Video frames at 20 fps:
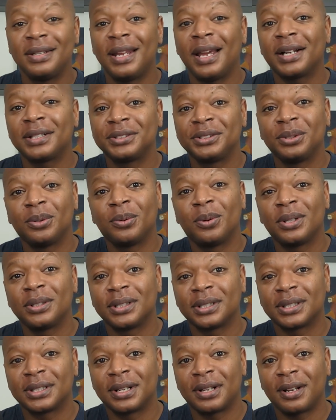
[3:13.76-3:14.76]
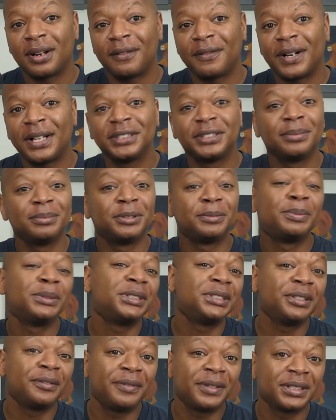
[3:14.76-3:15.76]
Next, you'll want to clarify some
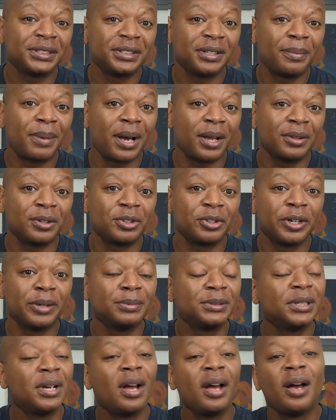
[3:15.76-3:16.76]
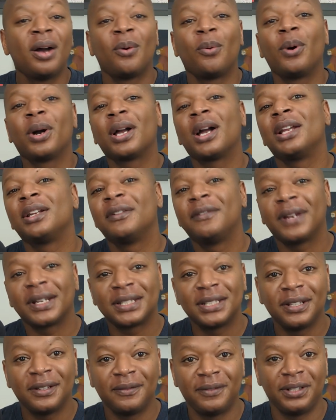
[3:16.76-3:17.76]
specifics about the trips. What kind of
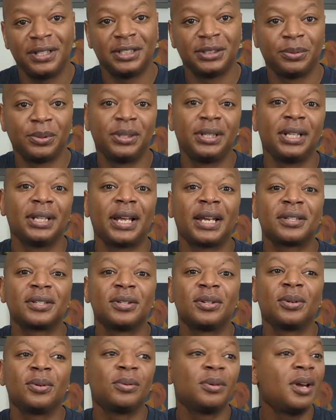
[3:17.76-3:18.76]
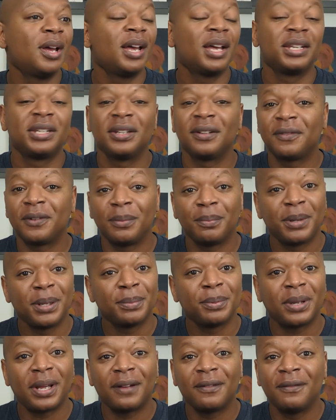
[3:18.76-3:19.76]
activities would they like to do? Different
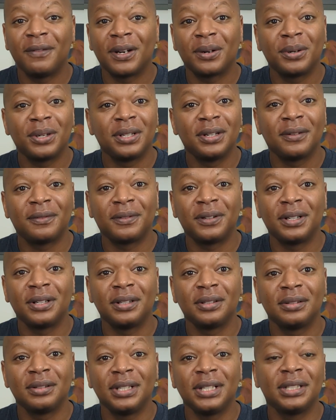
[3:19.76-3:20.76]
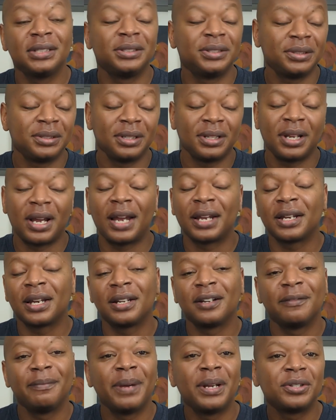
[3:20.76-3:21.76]
people have very different needs. I
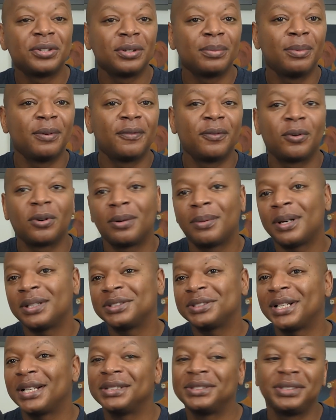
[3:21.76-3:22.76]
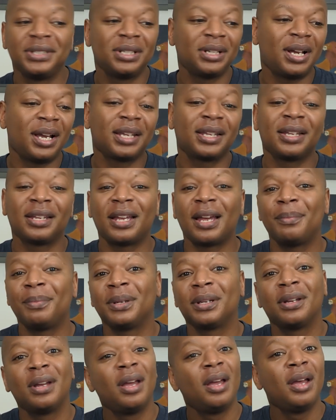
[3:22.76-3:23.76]
kind of mentioned before about sightseeing, hiking,
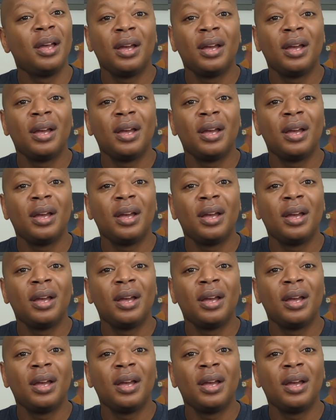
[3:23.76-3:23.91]
camping.